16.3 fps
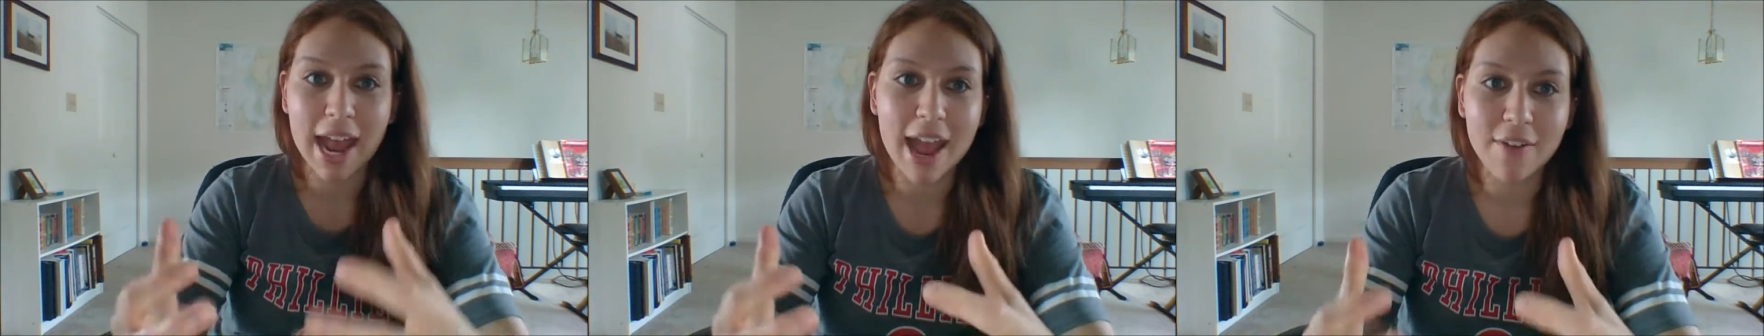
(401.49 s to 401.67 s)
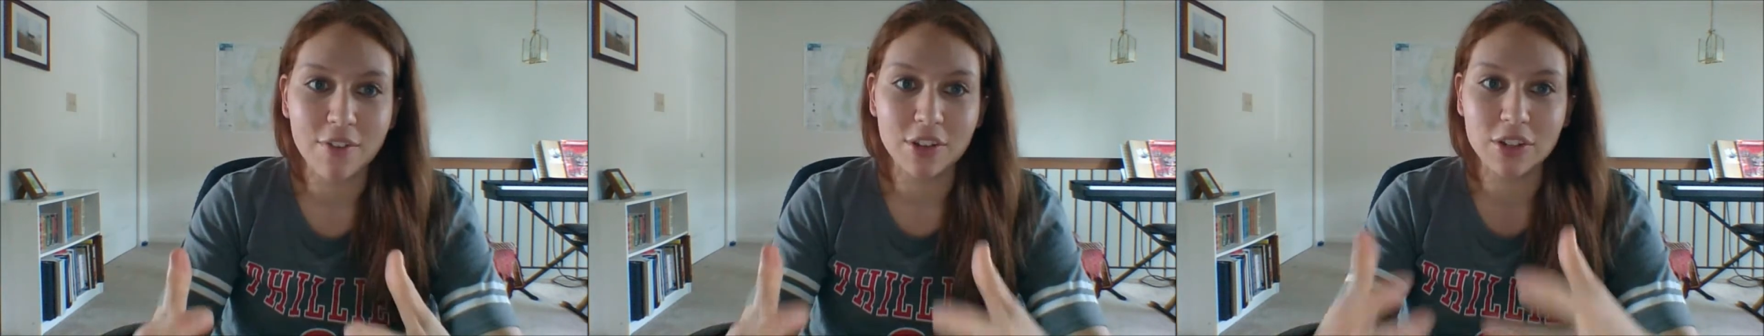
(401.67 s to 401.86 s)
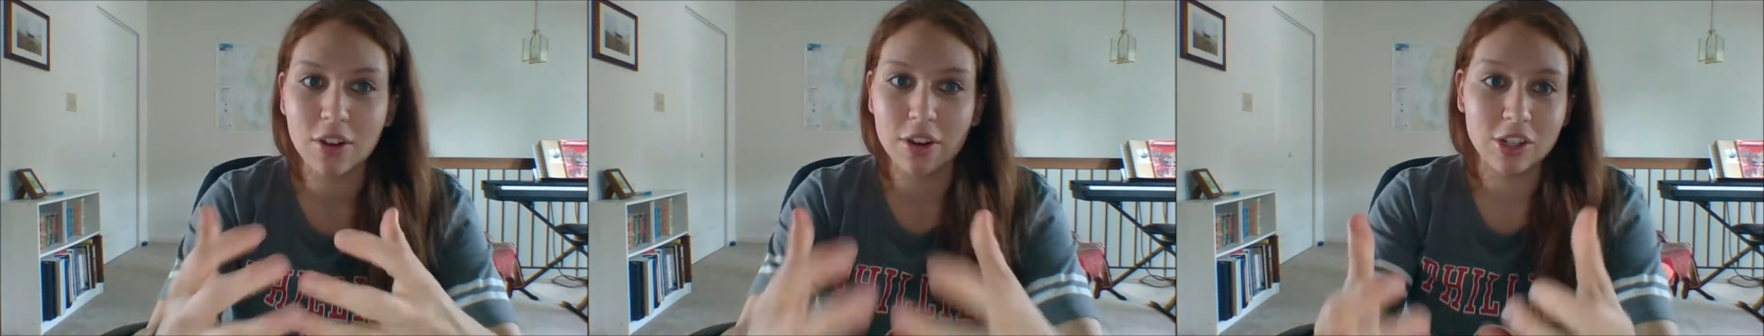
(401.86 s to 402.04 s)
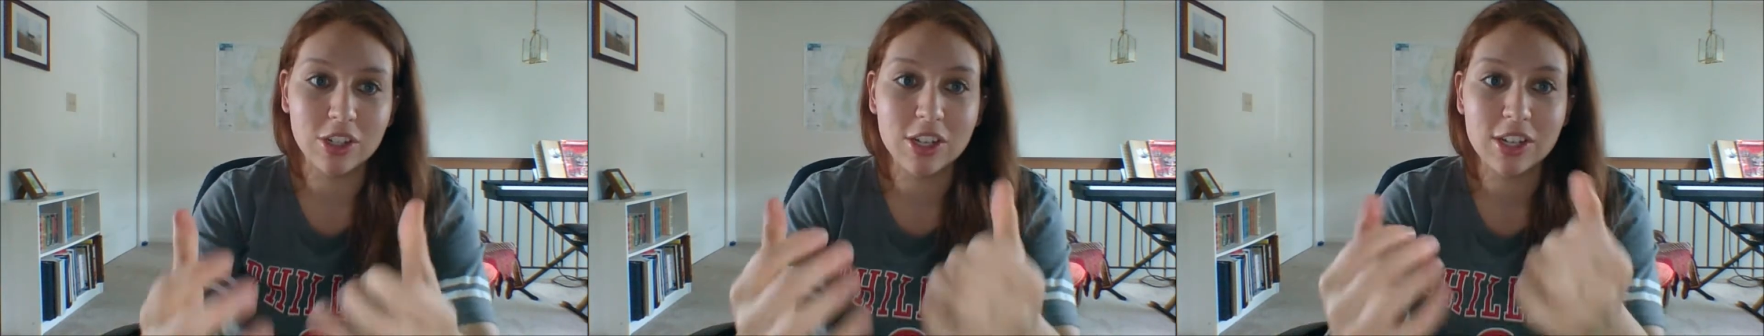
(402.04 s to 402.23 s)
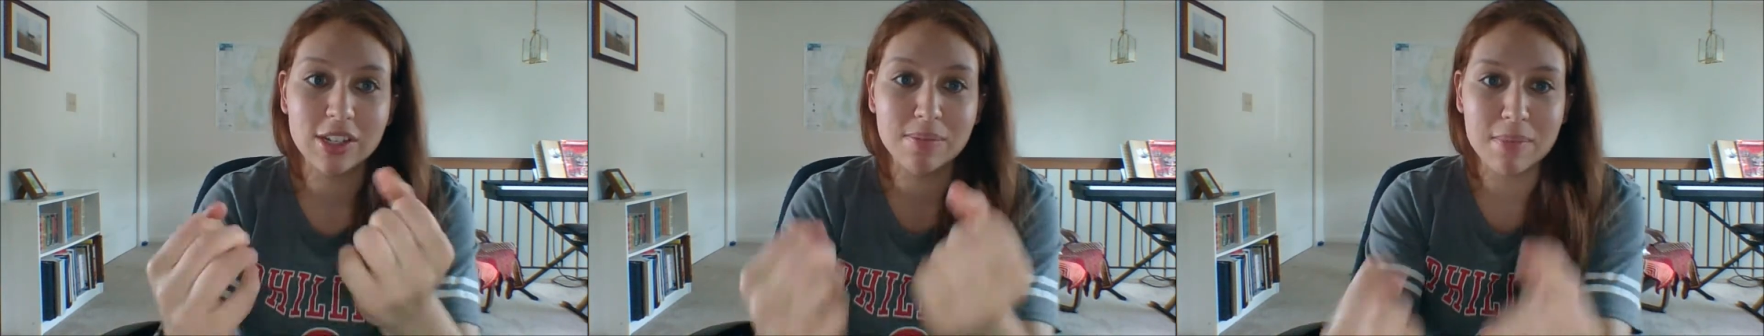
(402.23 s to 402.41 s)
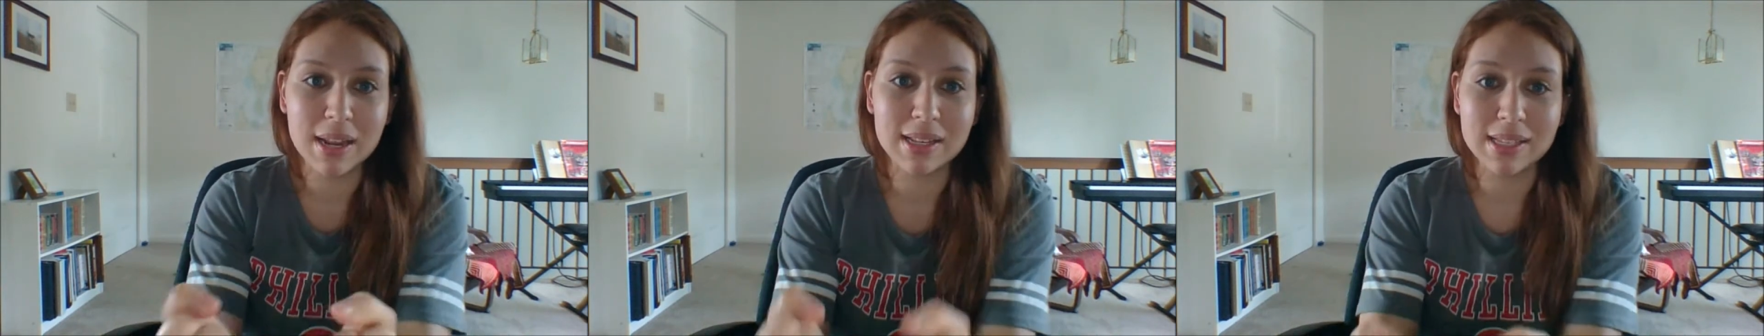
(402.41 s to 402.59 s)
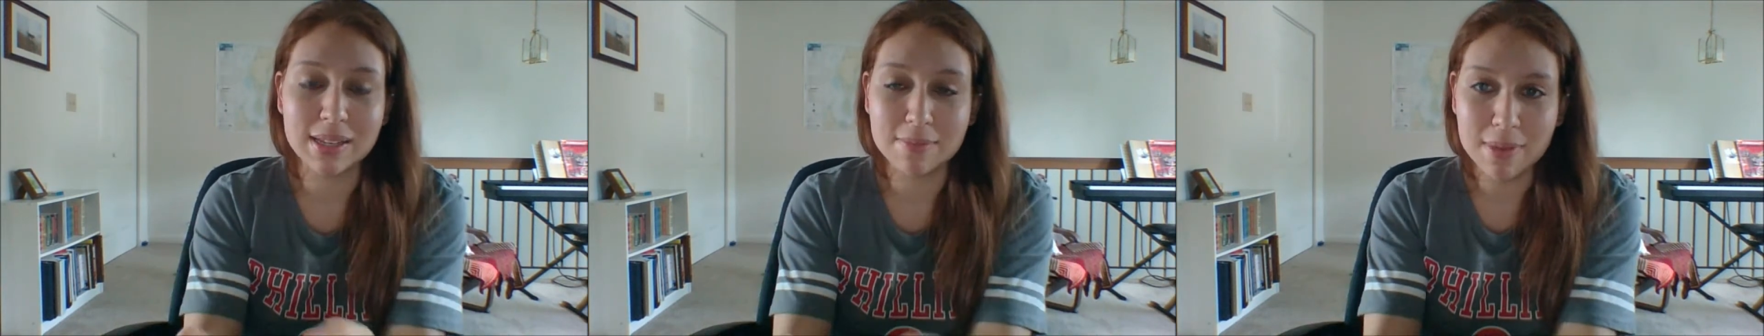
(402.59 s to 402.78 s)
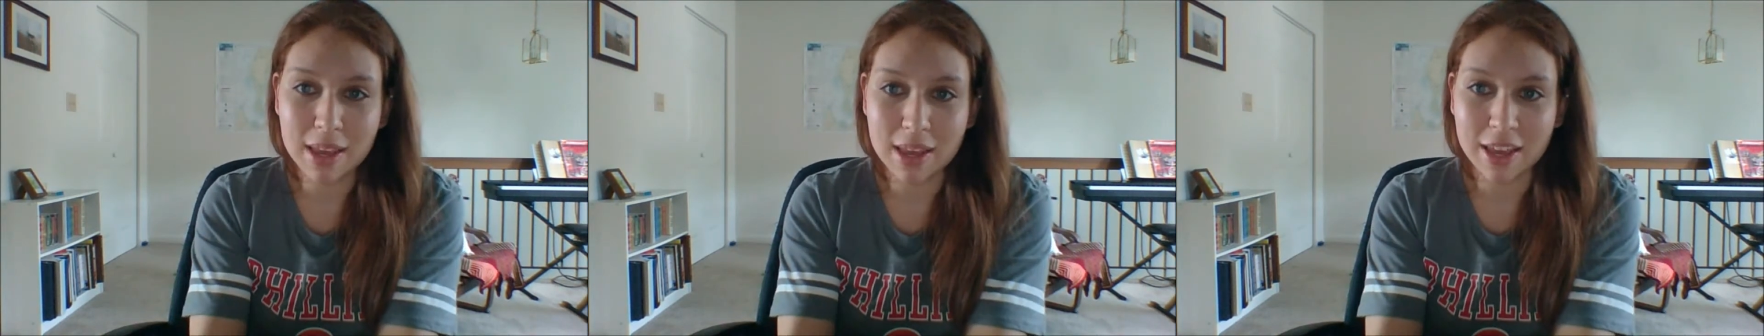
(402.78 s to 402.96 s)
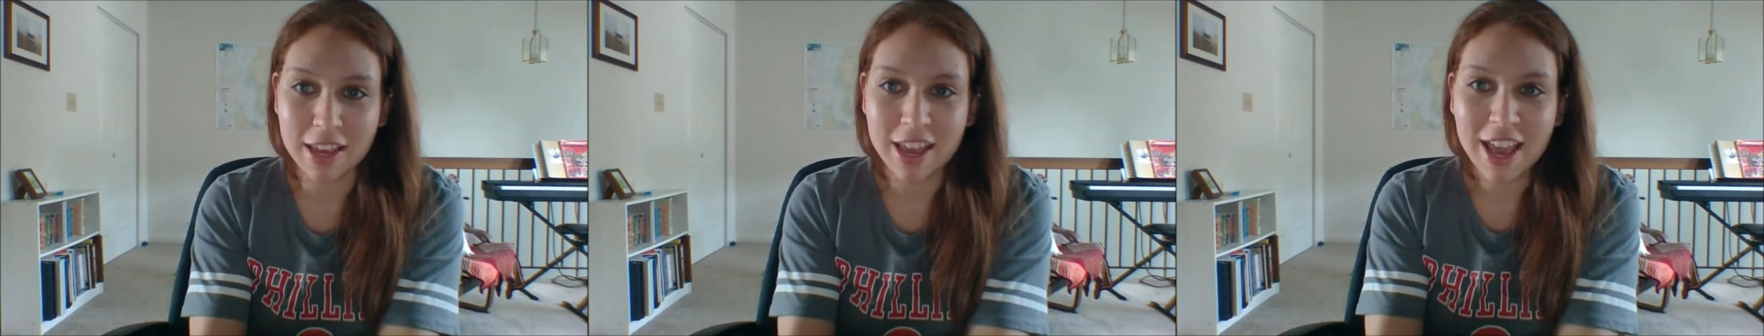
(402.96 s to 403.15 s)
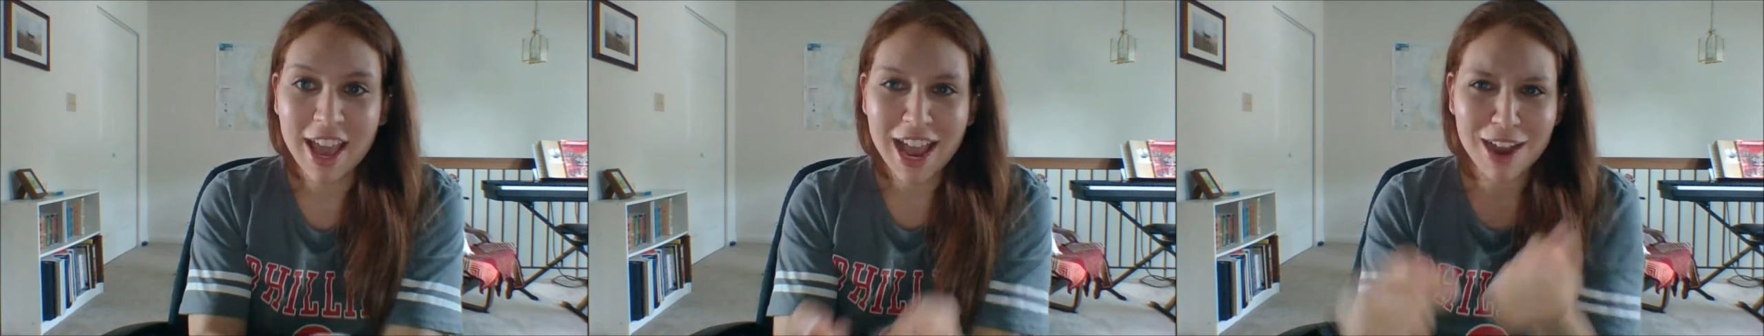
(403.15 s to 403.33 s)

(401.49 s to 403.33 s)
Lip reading: Avatar she's meant to be.